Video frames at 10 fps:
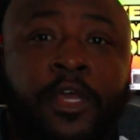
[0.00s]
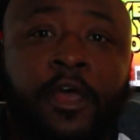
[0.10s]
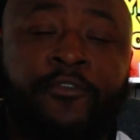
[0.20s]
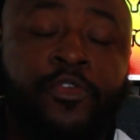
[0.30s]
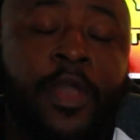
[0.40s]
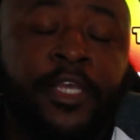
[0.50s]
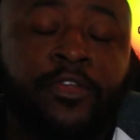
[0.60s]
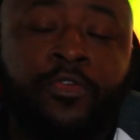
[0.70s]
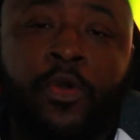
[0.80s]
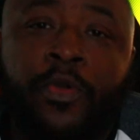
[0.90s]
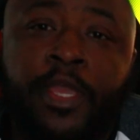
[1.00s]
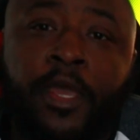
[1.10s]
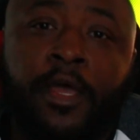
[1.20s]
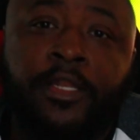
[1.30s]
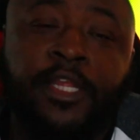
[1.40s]
uh, for you guys don't know,
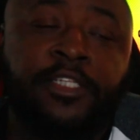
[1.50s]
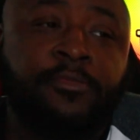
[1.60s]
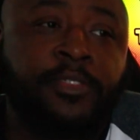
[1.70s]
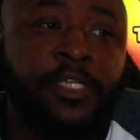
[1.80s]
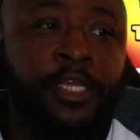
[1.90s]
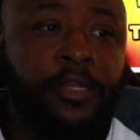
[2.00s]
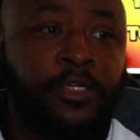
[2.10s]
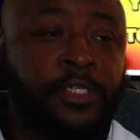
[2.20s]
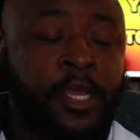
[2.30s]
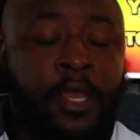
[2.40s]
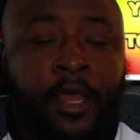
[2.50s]
he uh, did some sneakers,